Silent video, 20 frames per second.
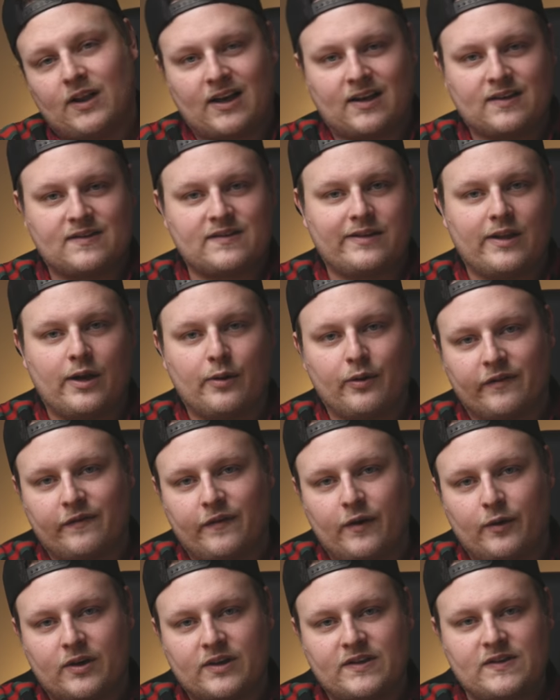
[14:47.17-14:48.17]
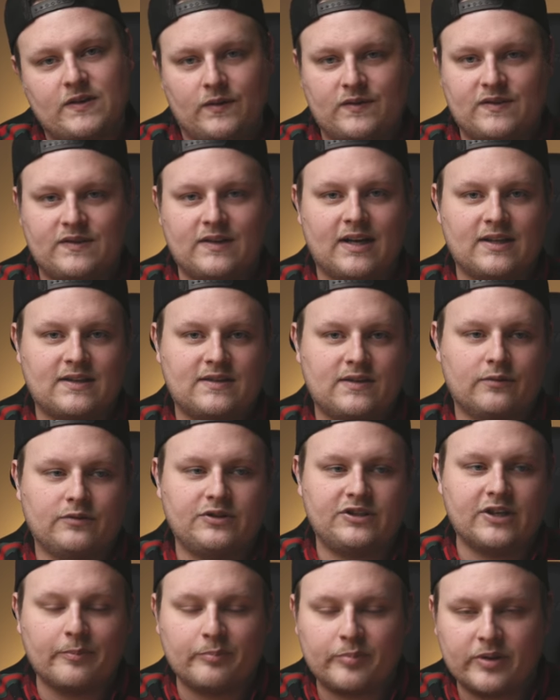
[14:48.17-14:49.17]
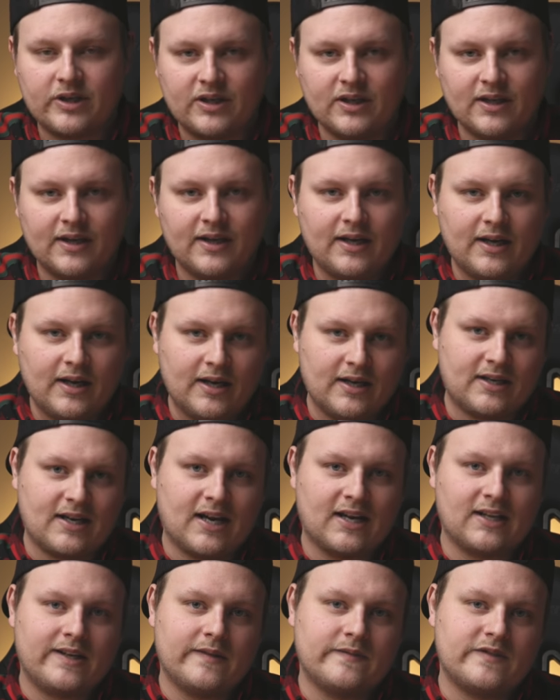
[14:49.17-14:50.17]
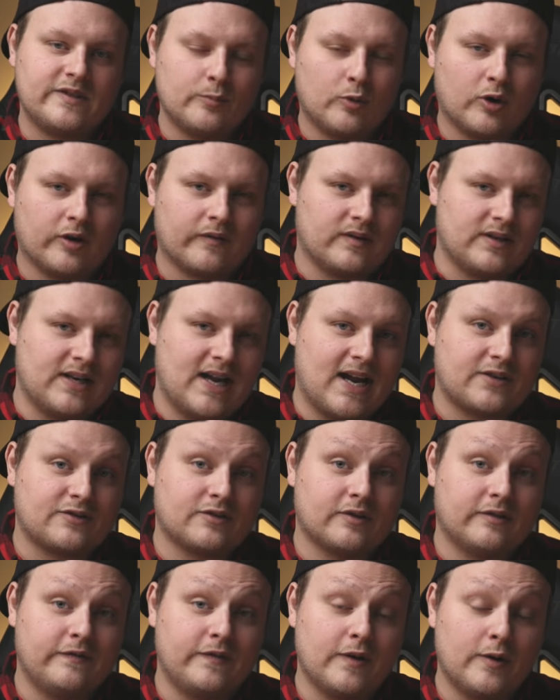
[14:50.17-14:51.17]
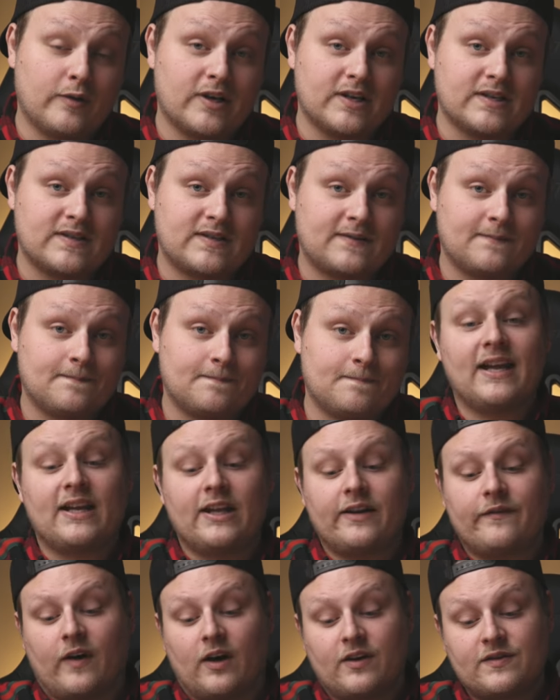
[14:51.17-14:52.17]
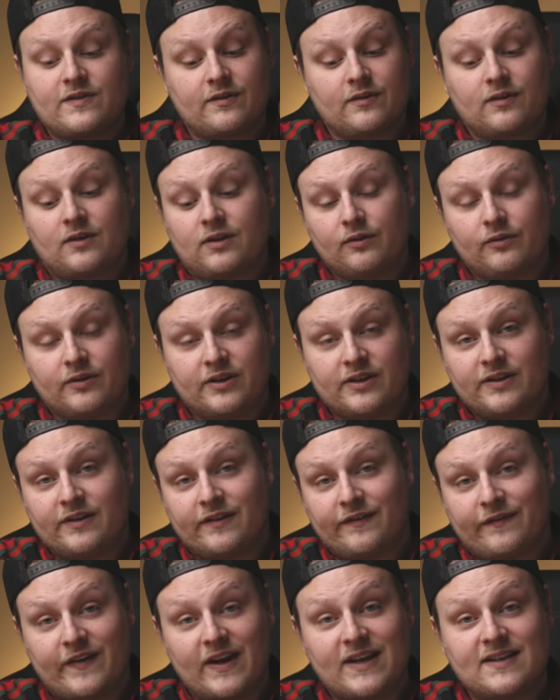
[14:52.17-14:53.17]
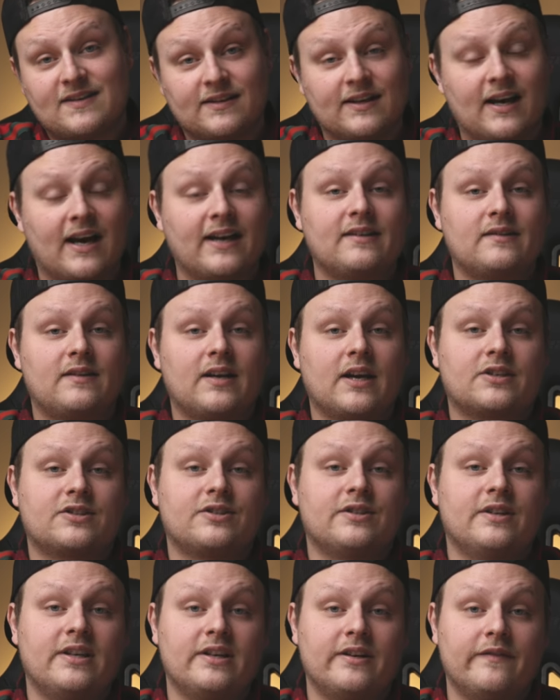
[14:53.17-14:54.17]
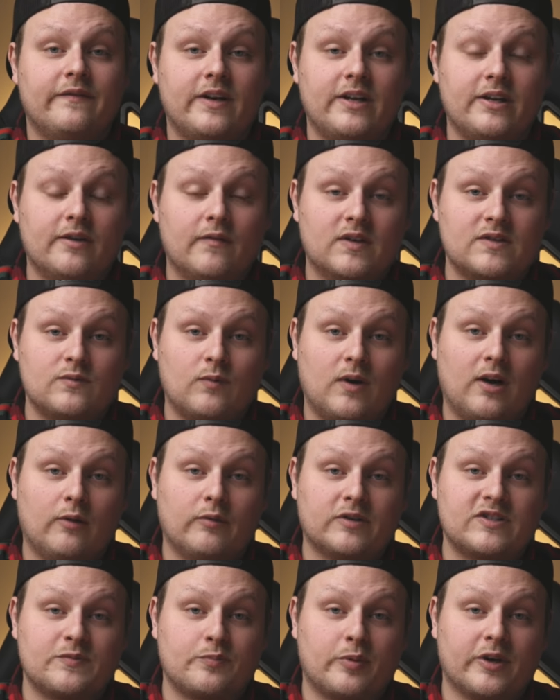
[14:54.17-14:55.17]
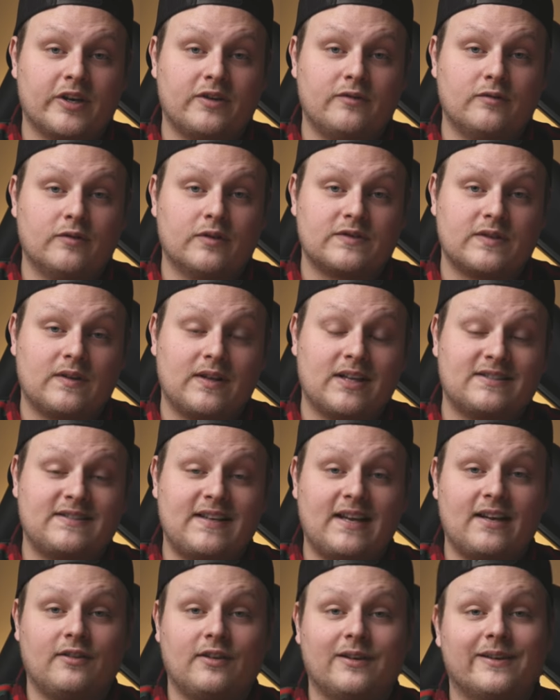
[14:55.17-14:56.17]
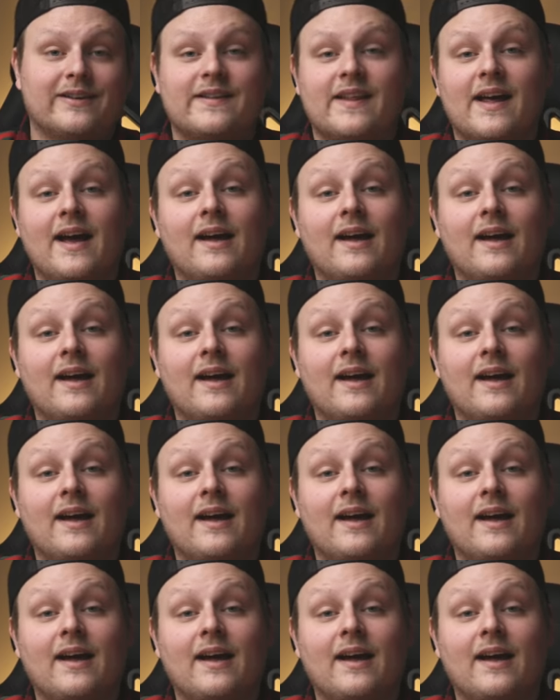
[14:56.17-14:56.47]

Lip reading: like a slower focus so it's not so jumpy and it kind of gives you more of a natural focus. And they've also included face and eye detection in the video as well, which is pretty cool. So let's take a look at